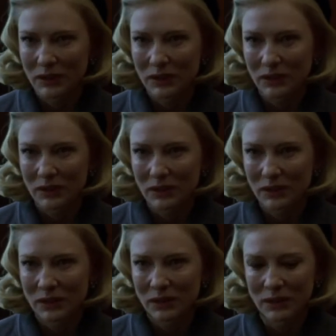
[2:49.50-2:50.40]

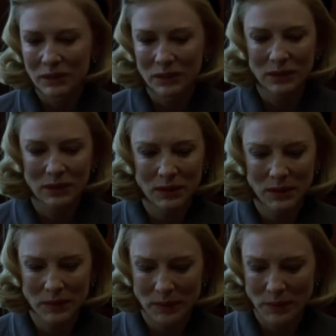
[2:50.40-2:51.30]

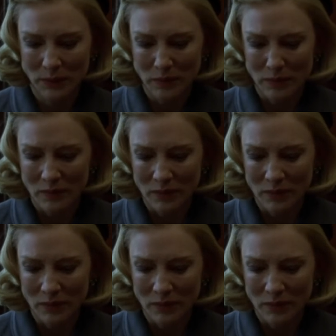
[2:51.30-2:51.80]
(no one is talking)